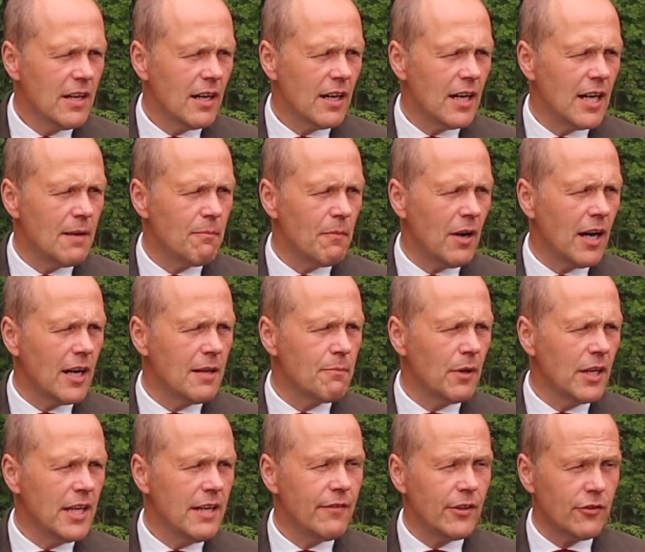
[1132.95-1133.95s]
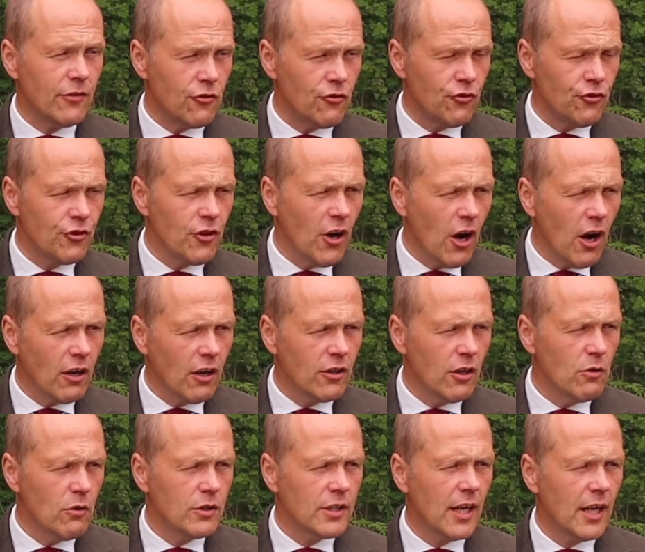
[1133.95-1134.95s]
Um, I believe it's a
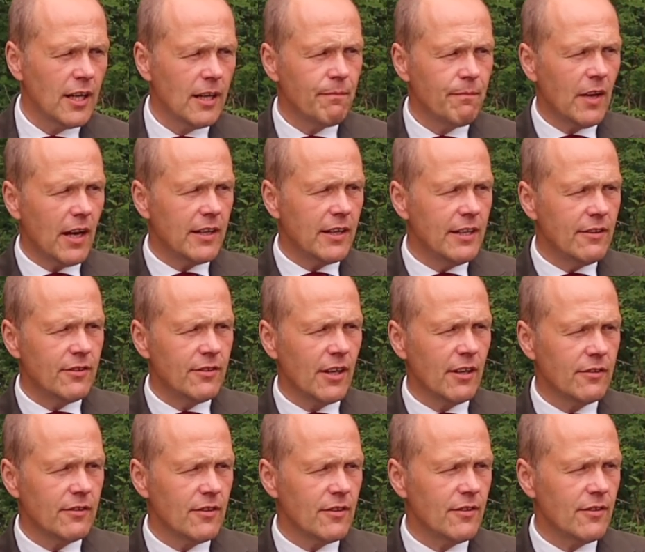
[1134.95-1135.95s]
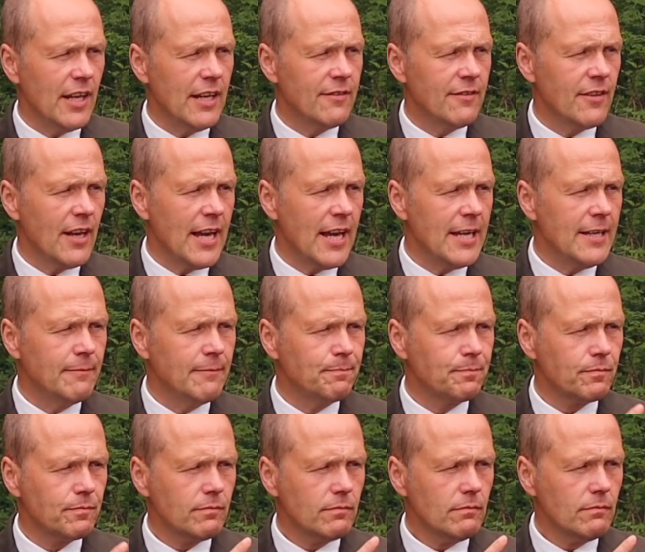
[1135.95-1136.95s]
charcoal colour and he tells us it's a
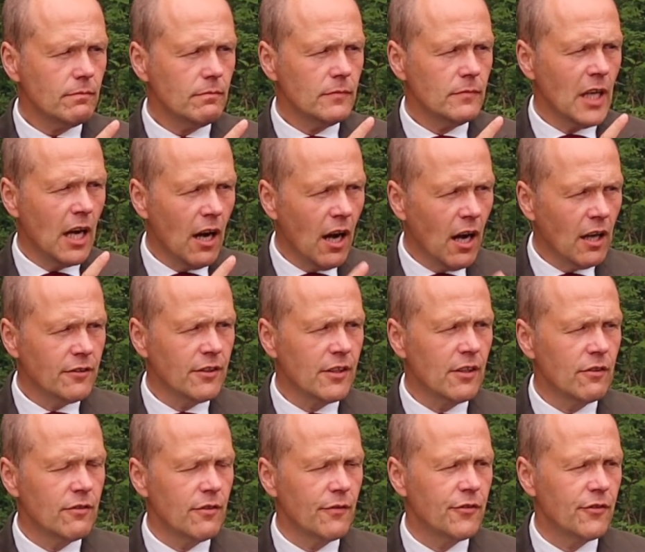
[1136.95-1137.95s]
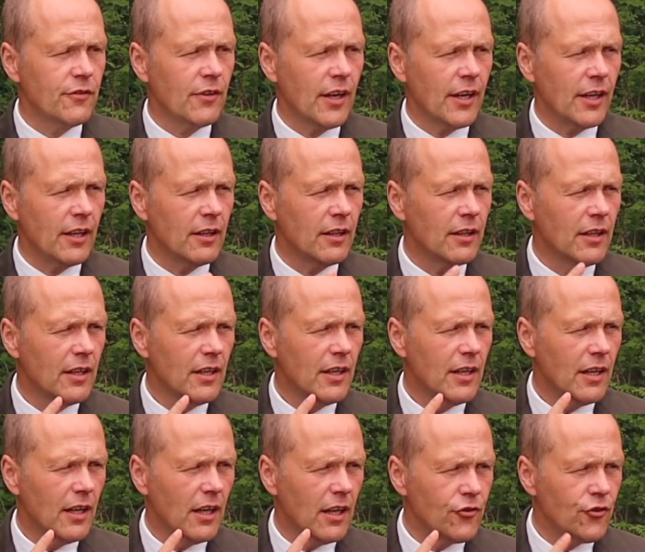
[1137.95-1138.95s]
Articles of Style
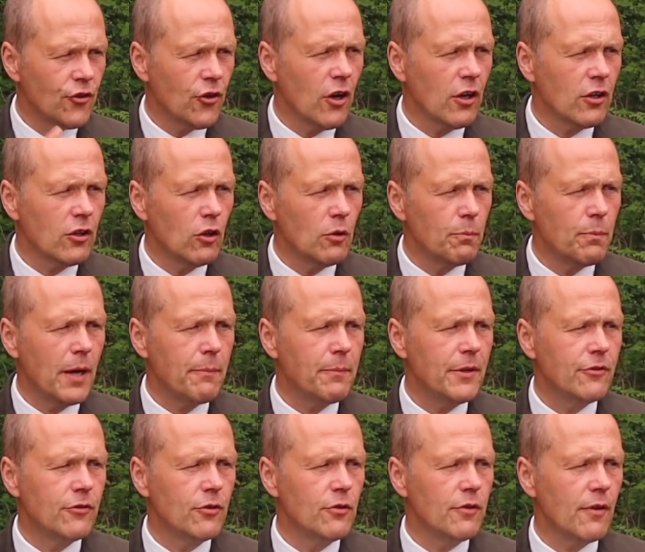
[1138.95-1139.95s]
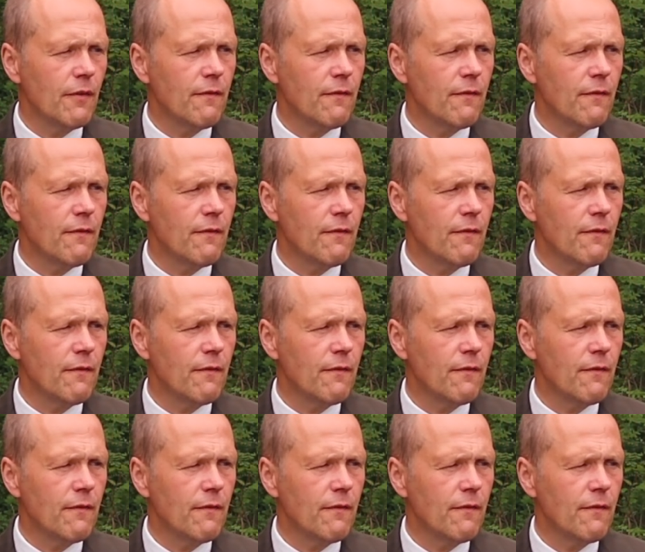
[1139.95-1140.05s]
uh, charcoal puppy tooth